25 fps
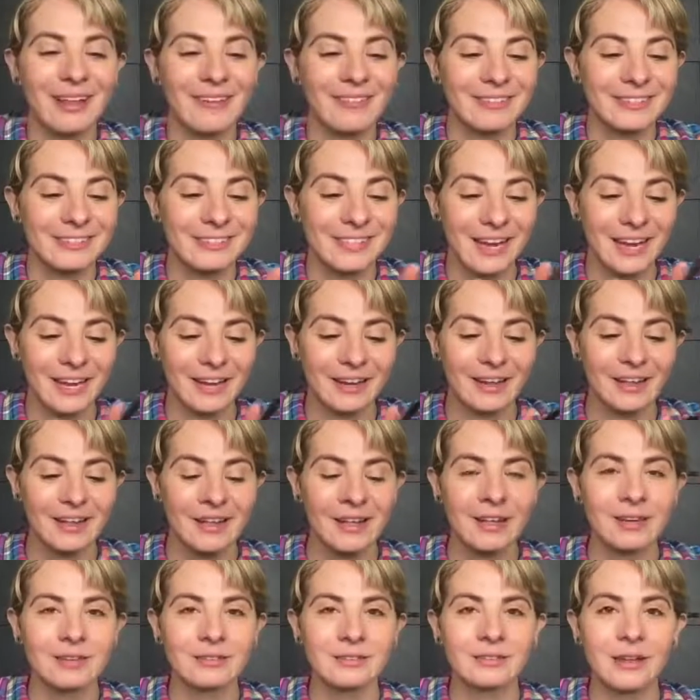like I was saying,
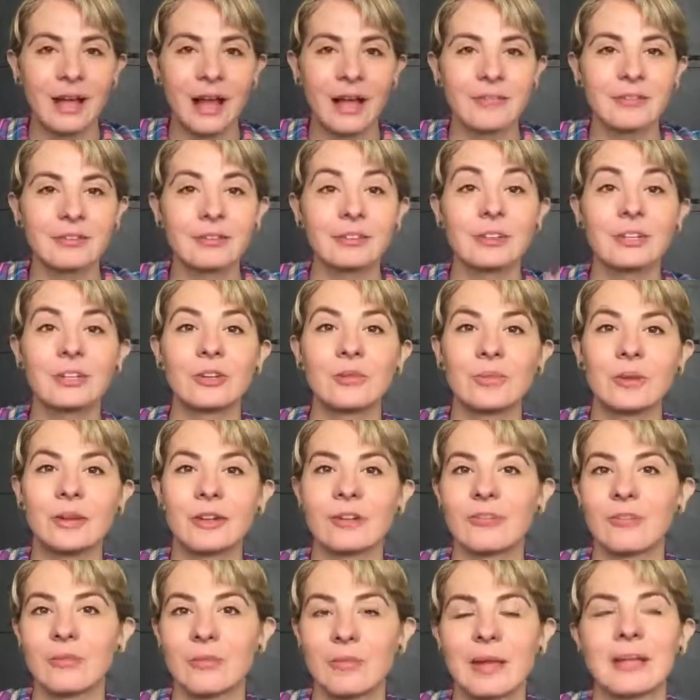I have a little
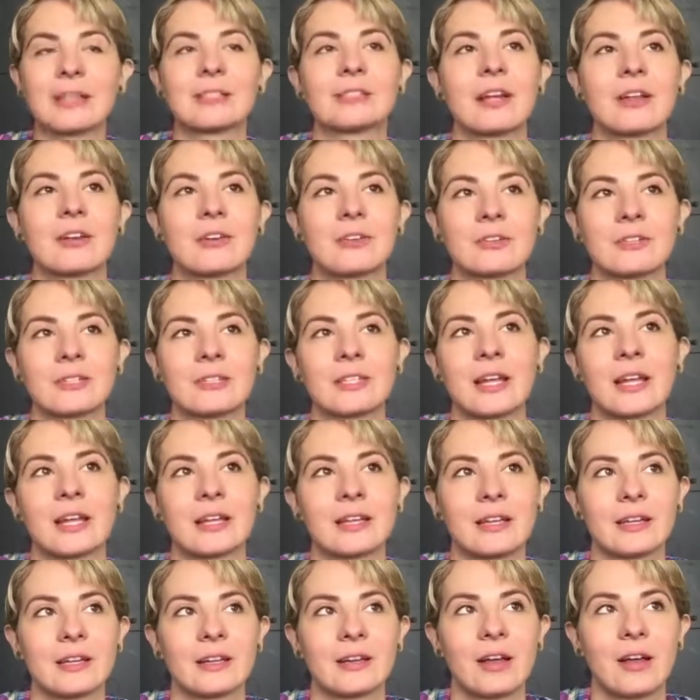bit of a base
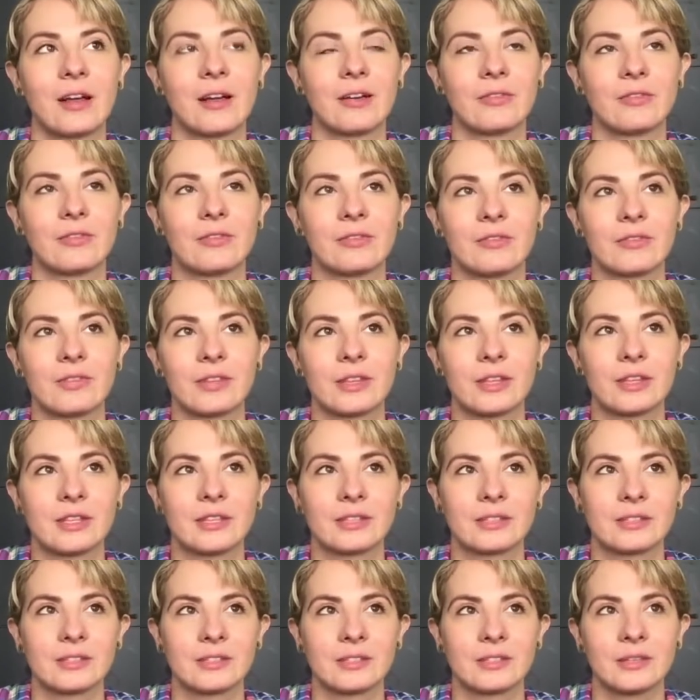understanding of
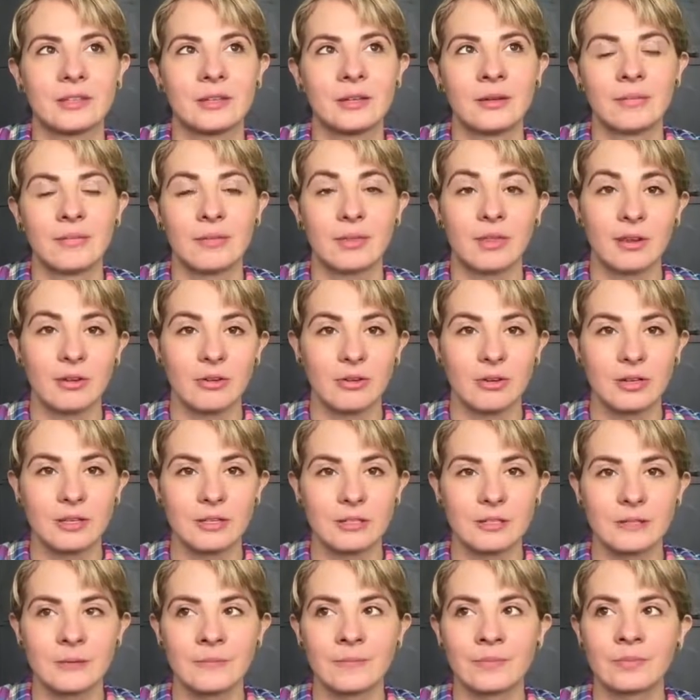these
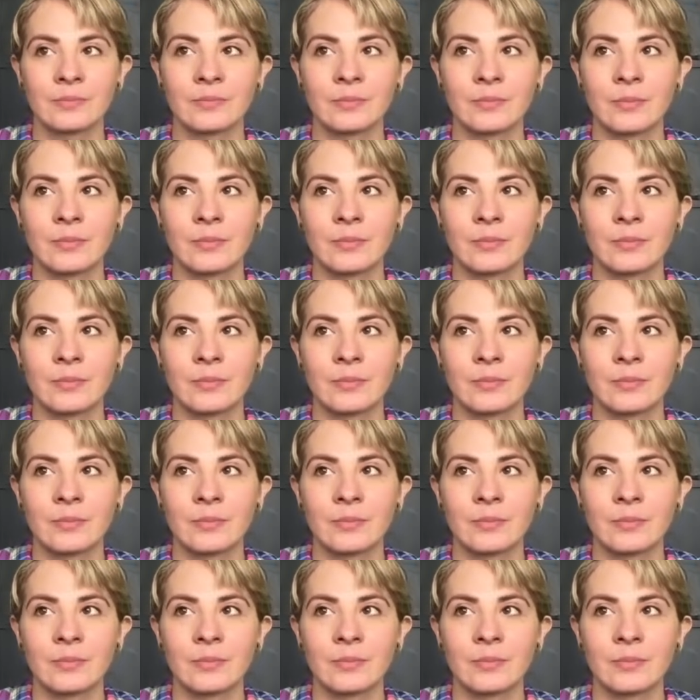theories.